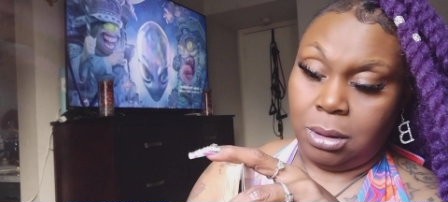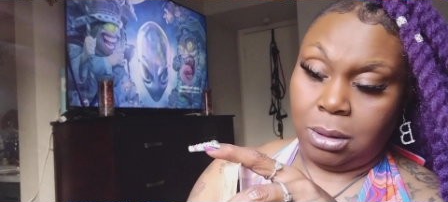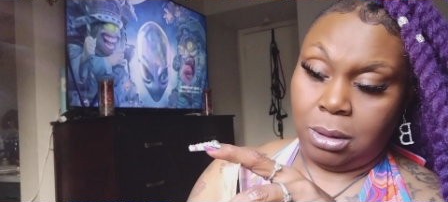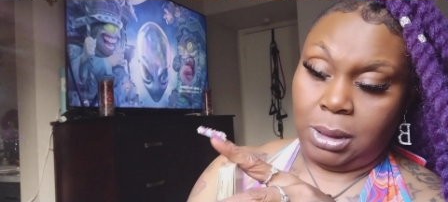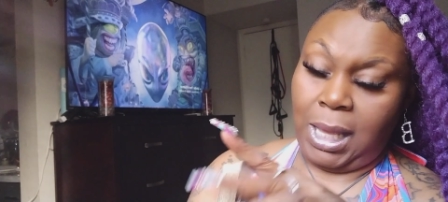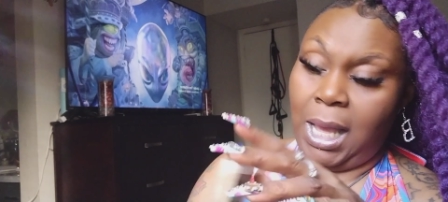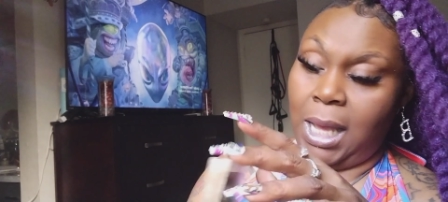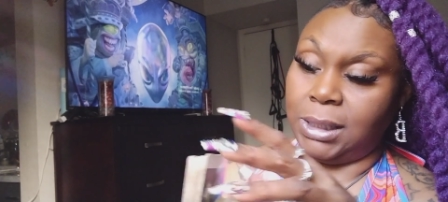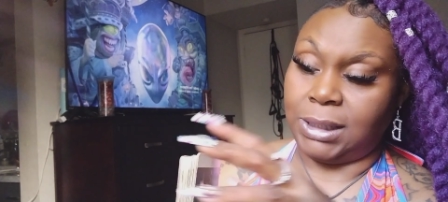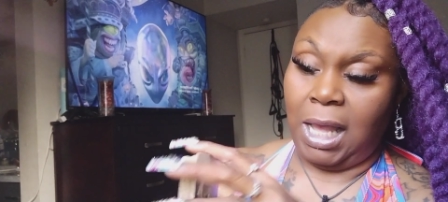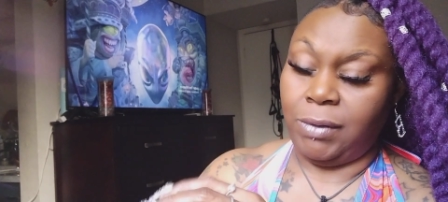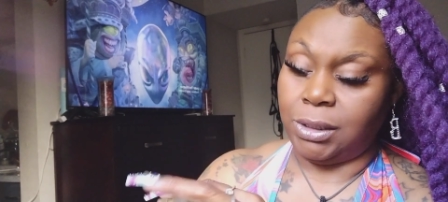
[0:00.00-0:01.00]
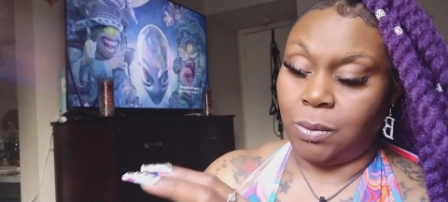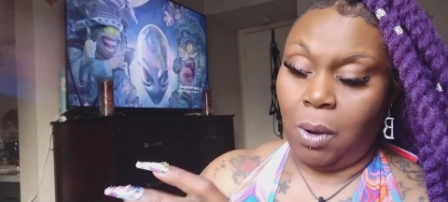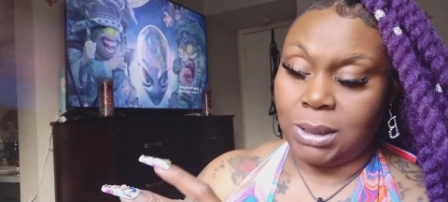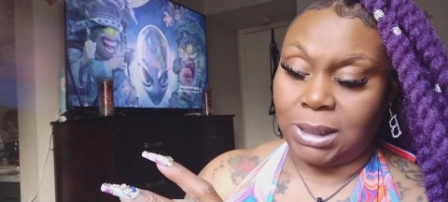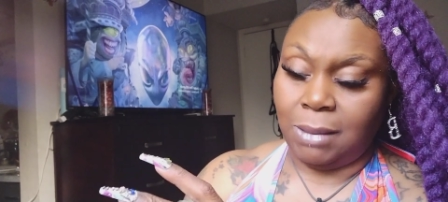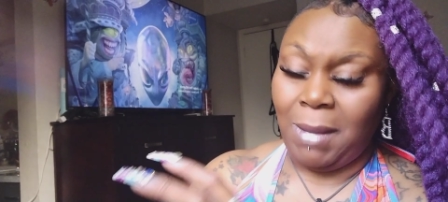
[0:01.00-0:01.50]
Yeah, seven of
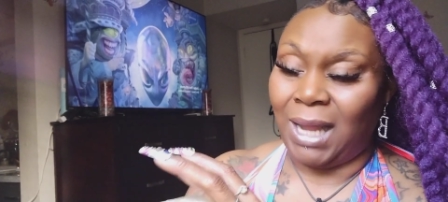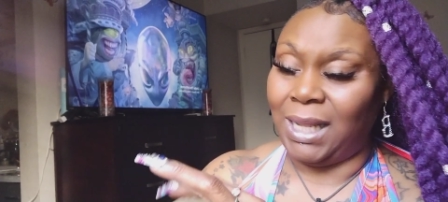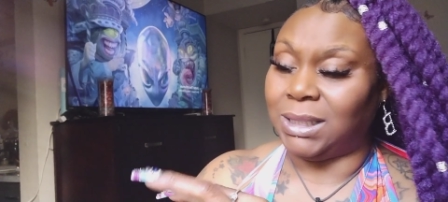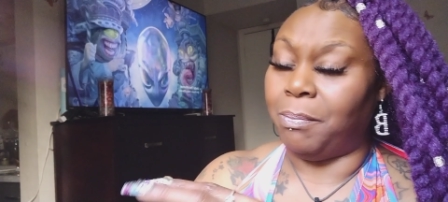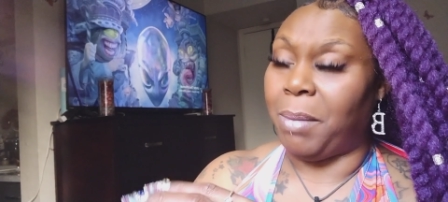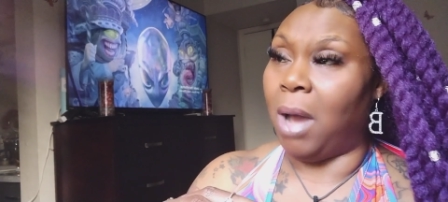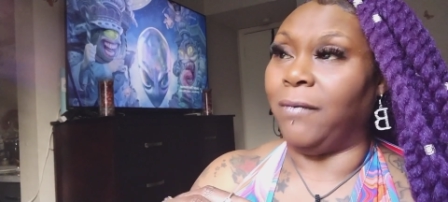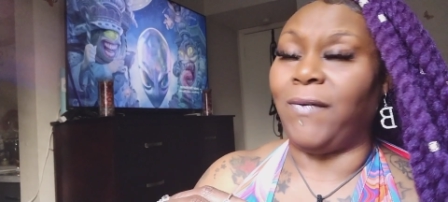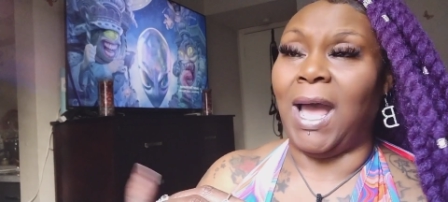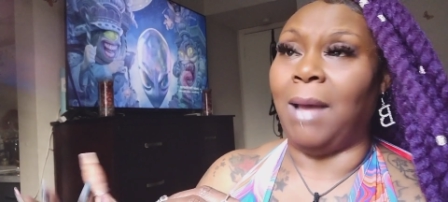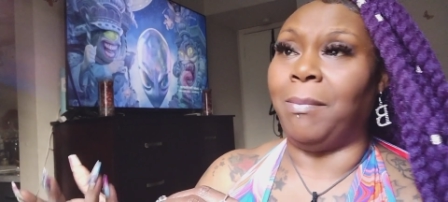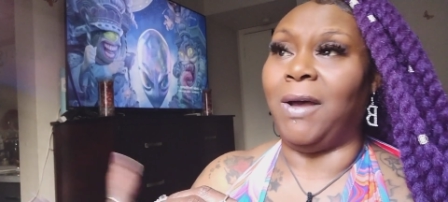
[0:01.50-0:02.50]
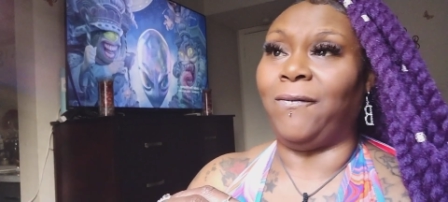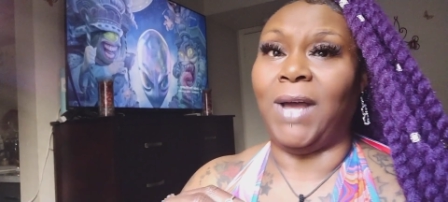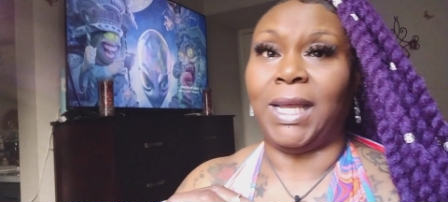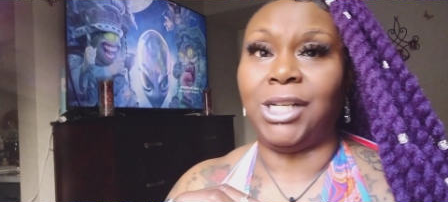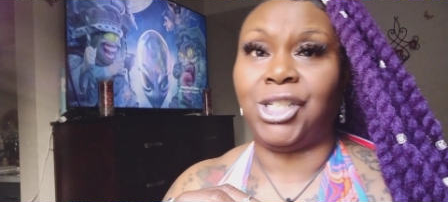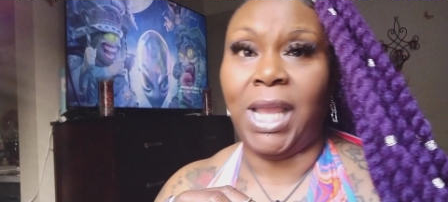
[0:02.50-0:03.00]
swords. Somebody is a bona fide
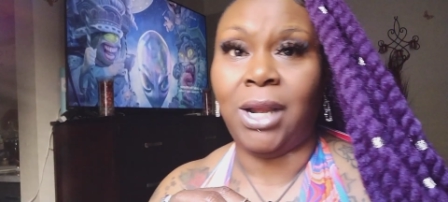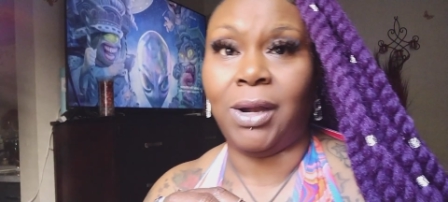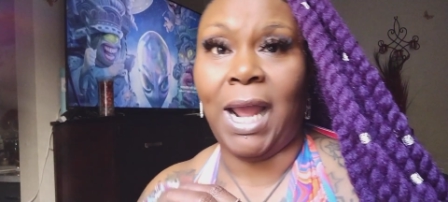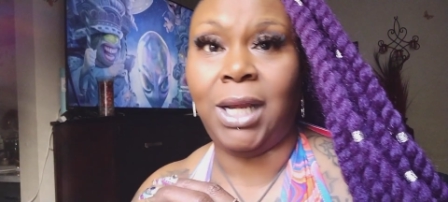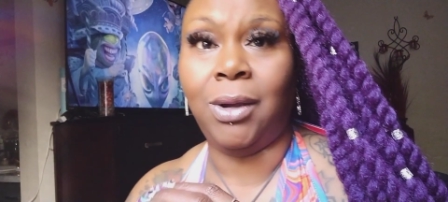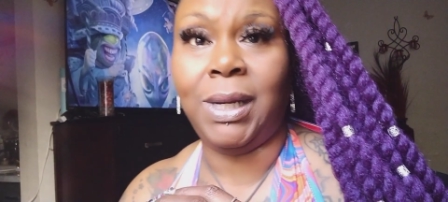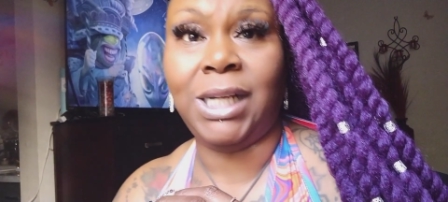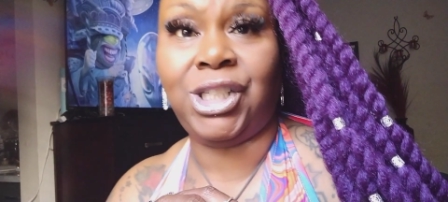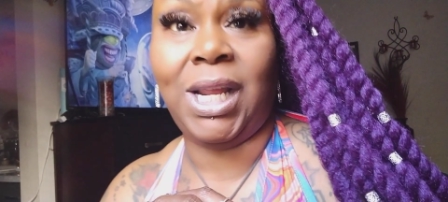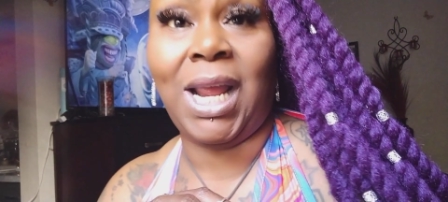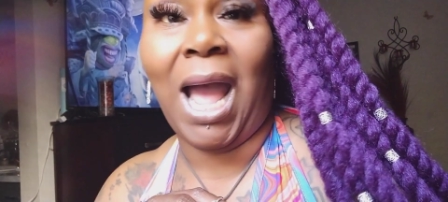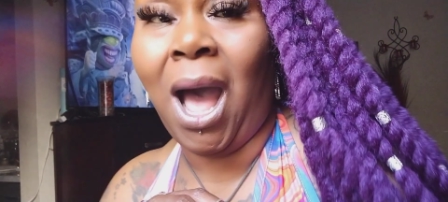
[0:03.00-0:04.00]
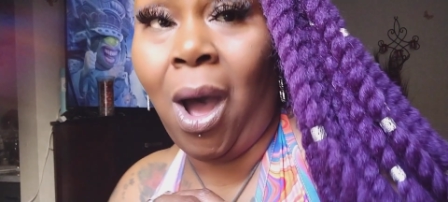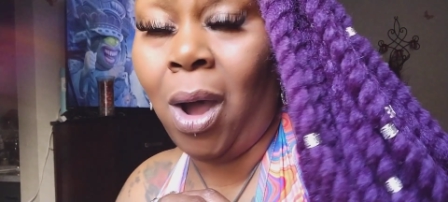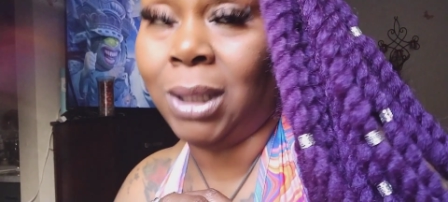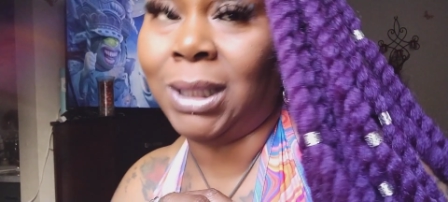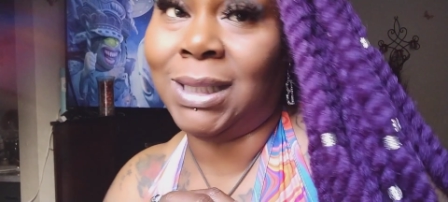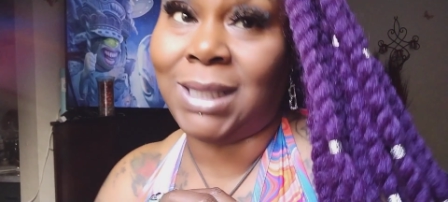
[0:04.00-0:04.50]
motherfucking cheater. They do this shit
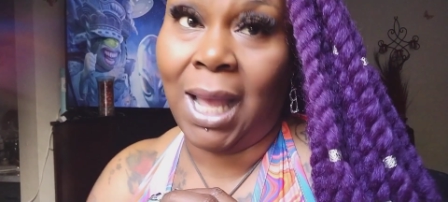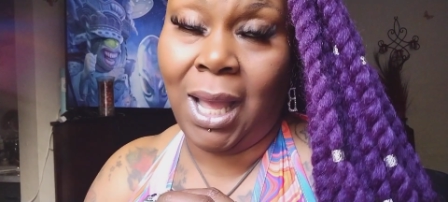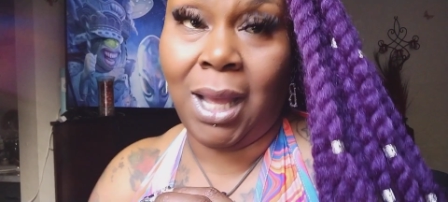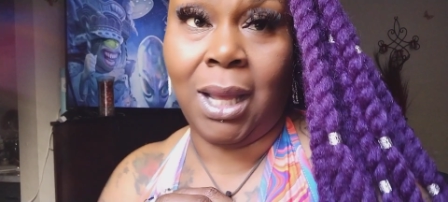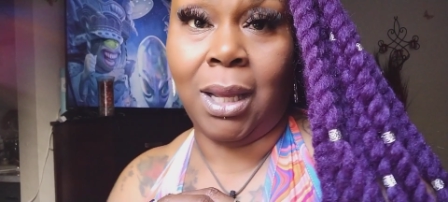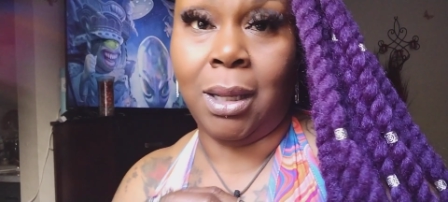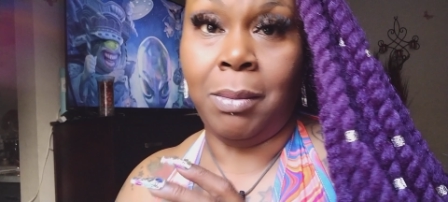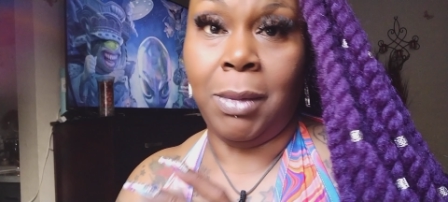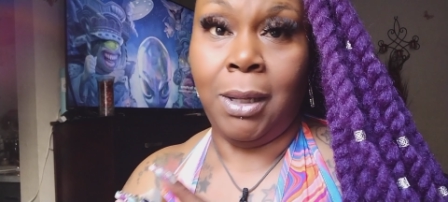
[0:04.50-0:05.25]
all the time.